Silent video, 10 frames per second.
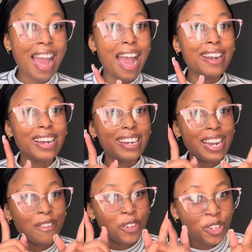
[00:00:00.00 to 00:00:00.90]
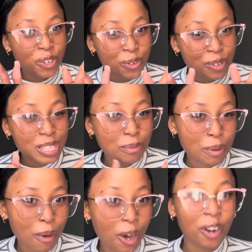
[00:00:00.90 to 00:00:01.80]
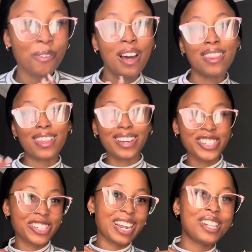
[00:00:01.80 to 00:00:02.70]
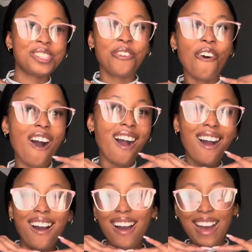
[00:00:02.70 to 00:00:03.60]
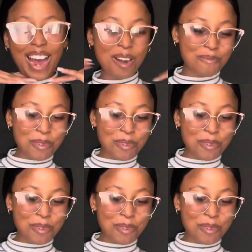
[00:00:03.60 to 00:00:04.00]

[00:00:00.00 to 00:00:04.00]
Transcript: and I'd love you to be part of the Shiné Squad. Boo,